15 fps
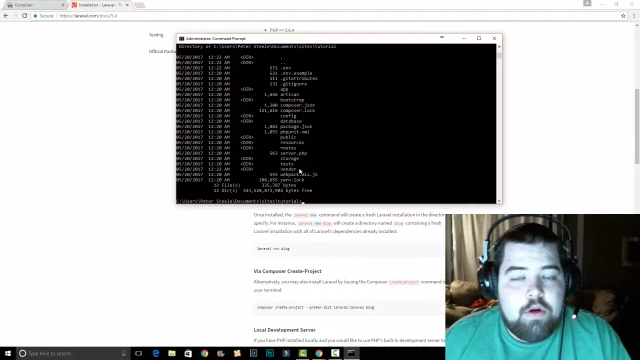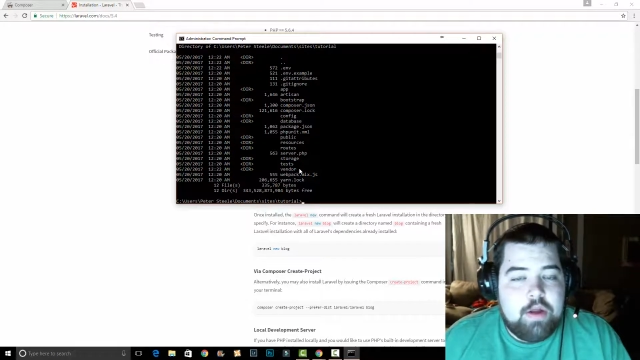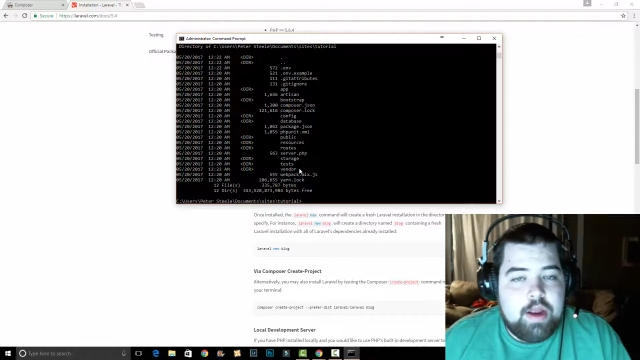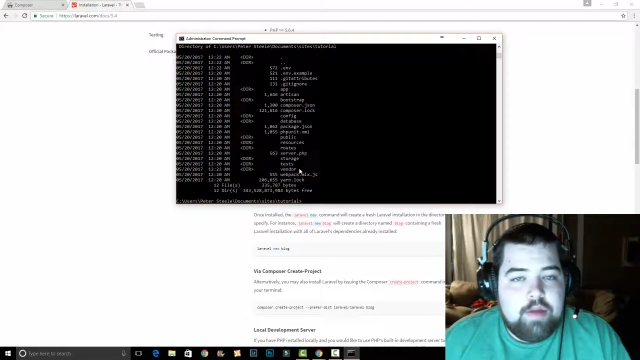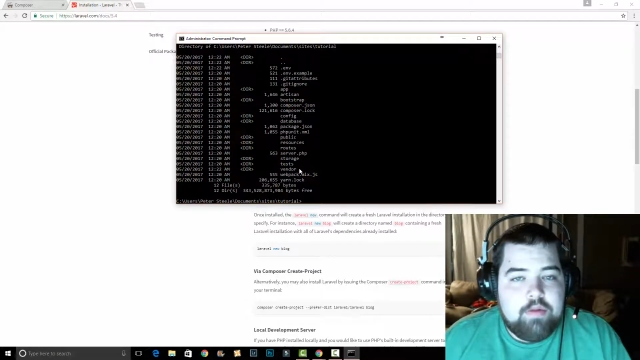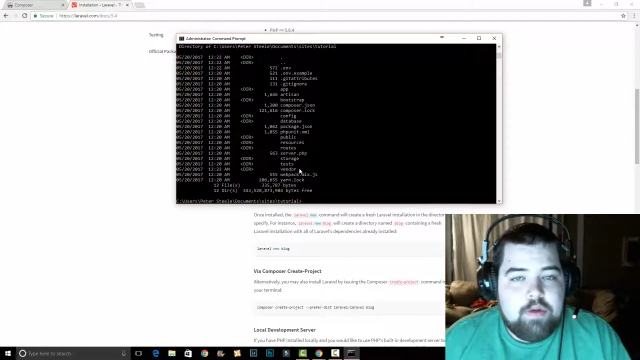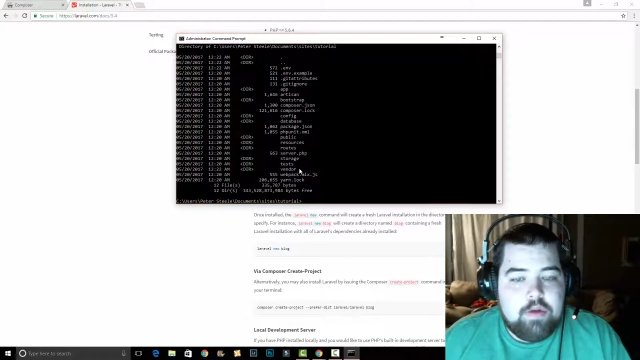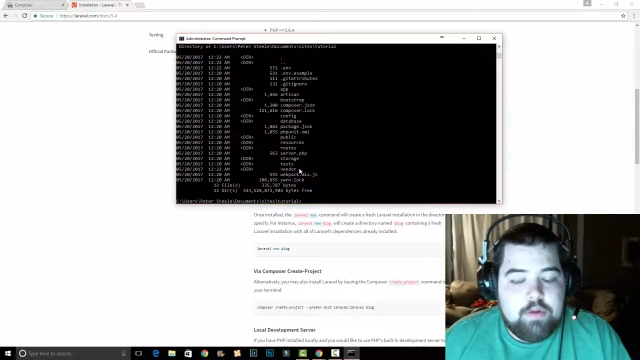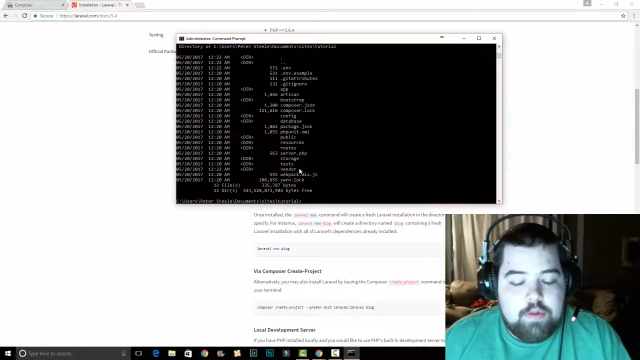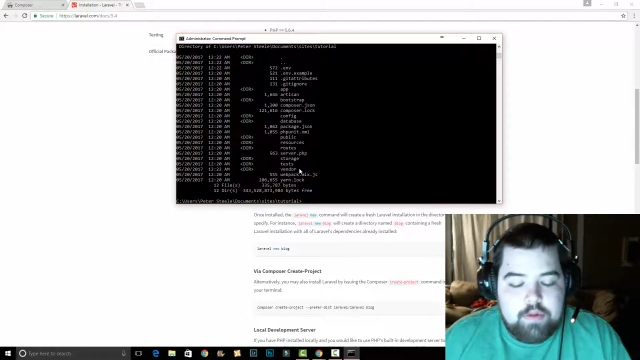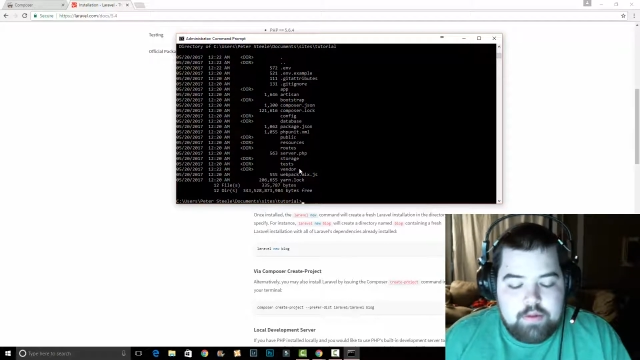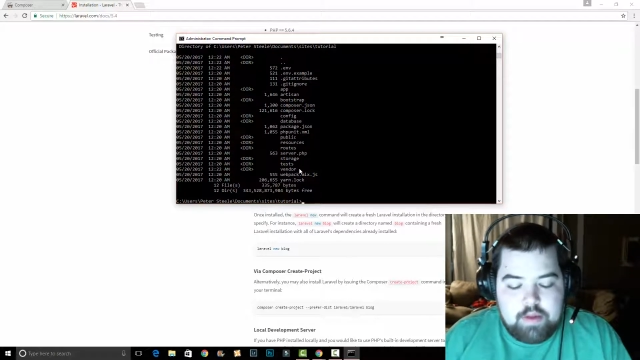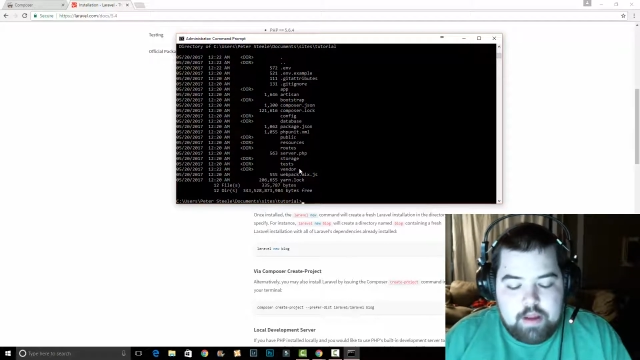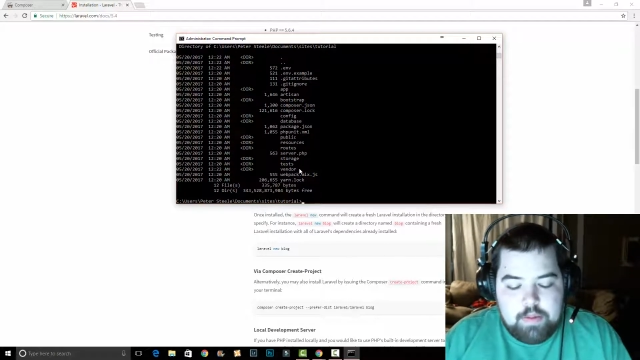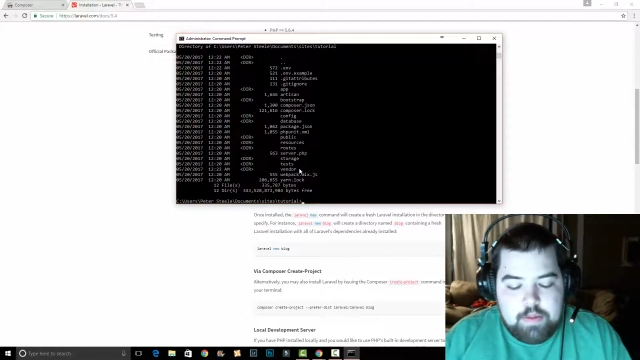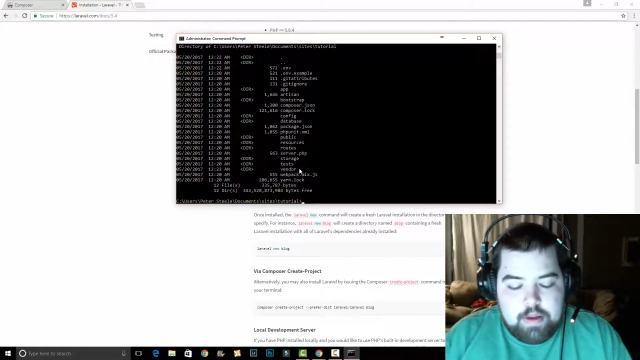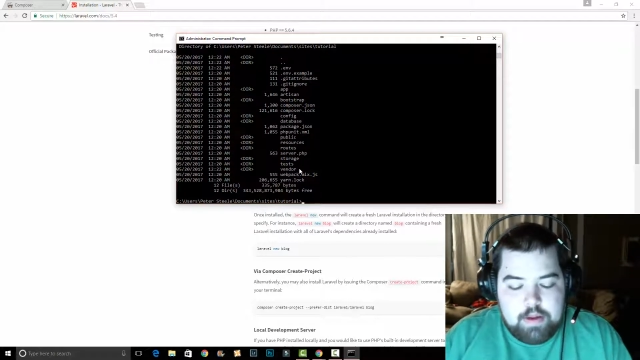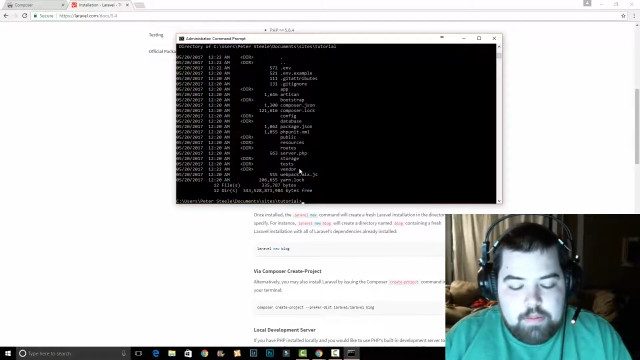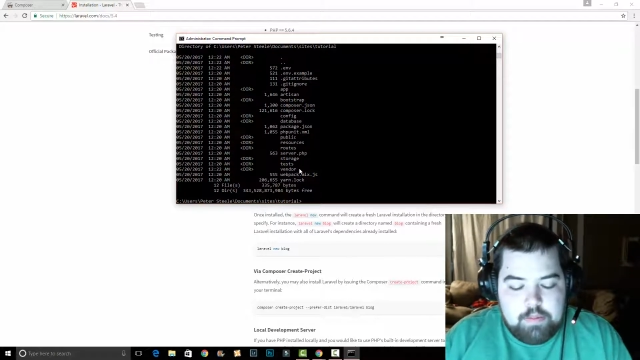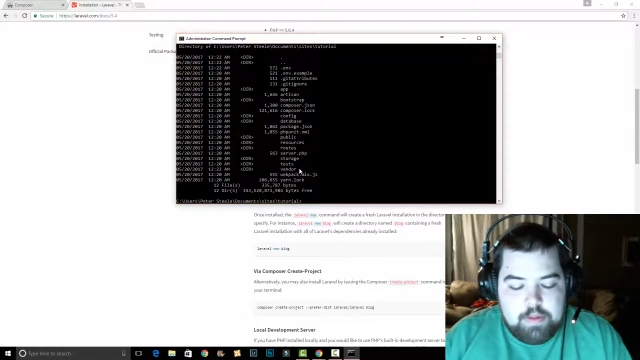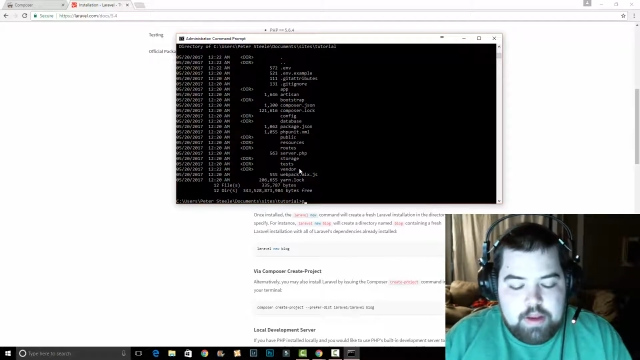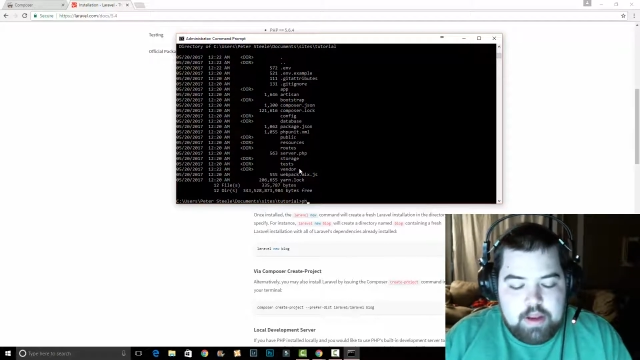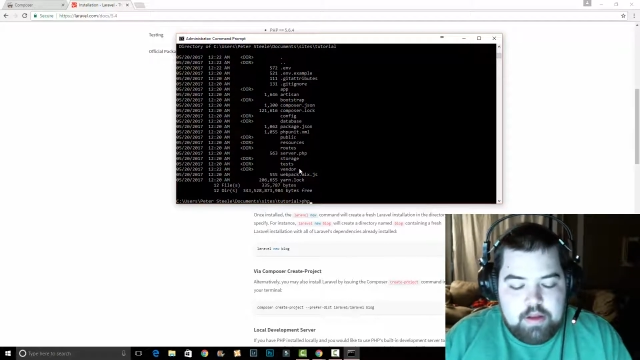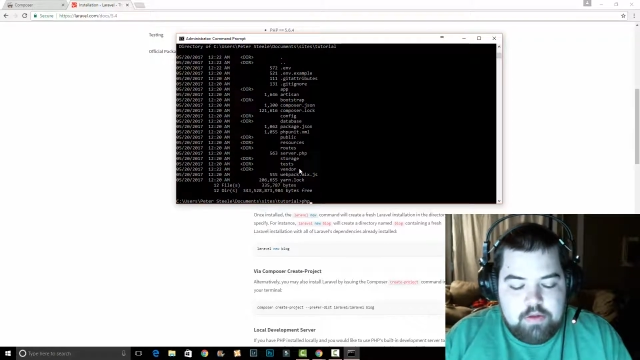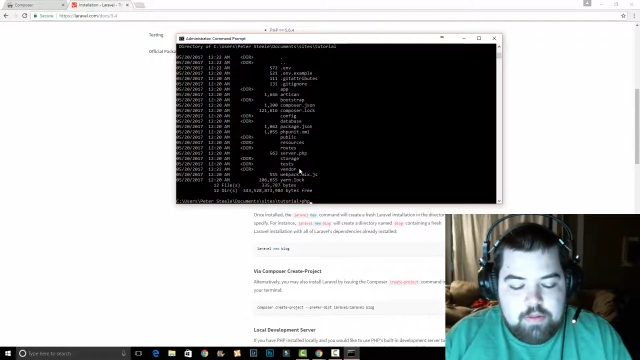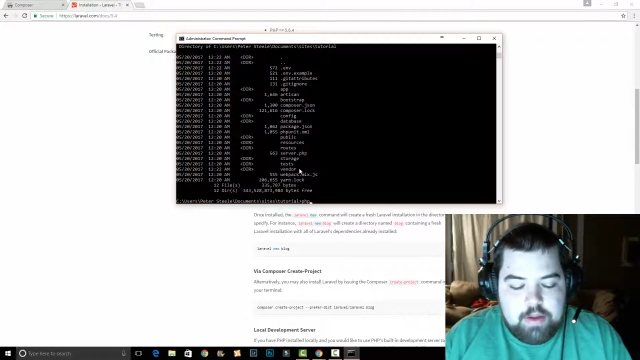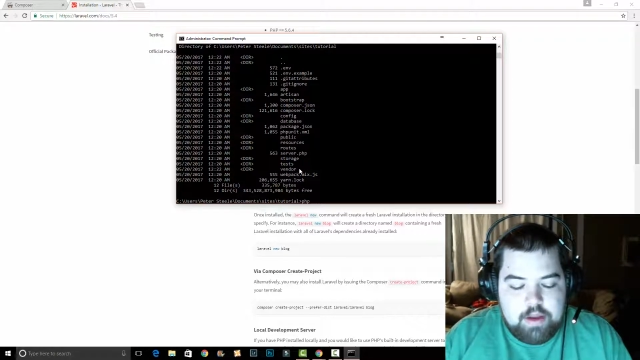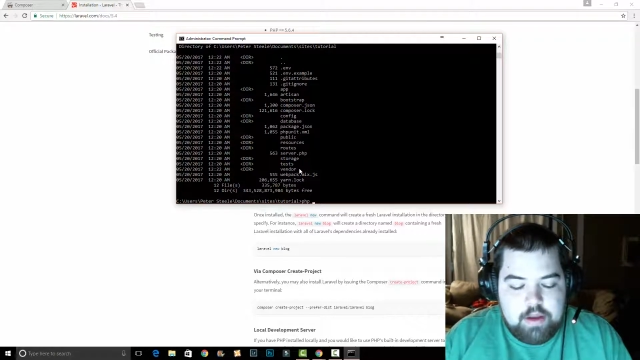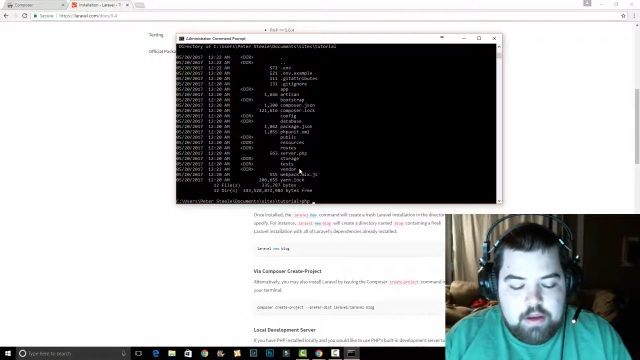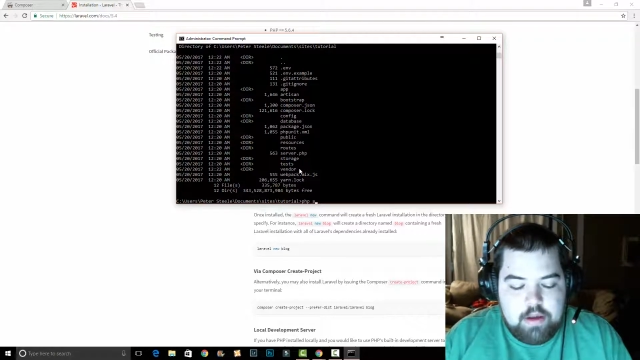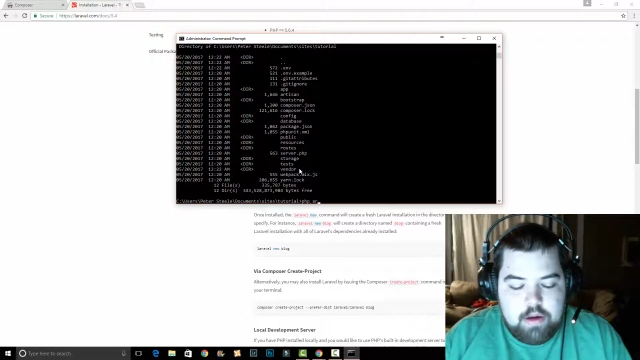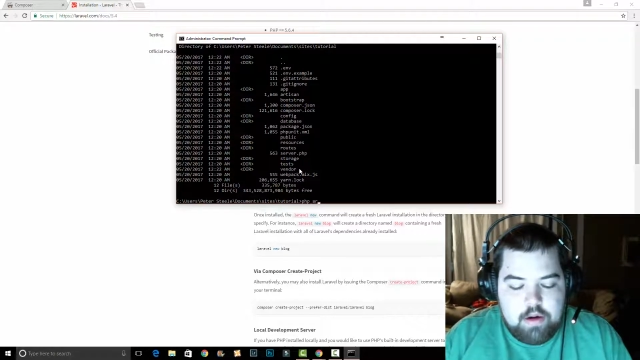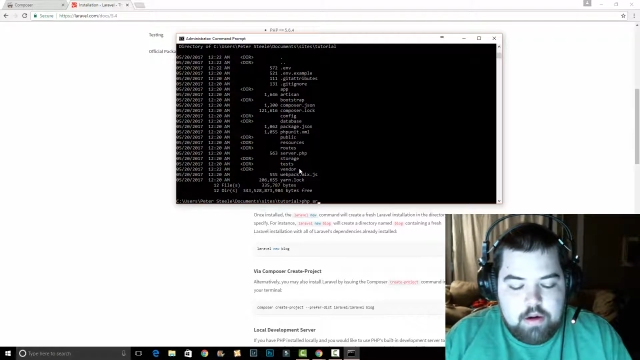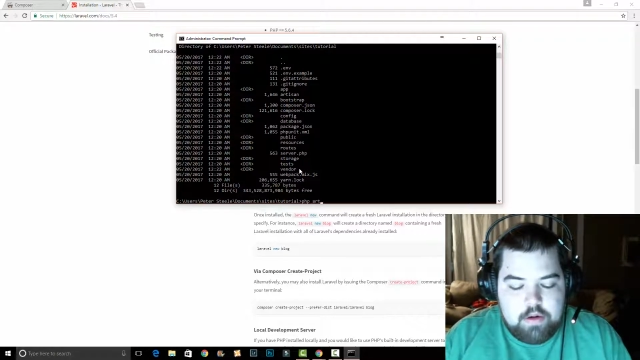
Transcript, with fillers: all you have to do is type in php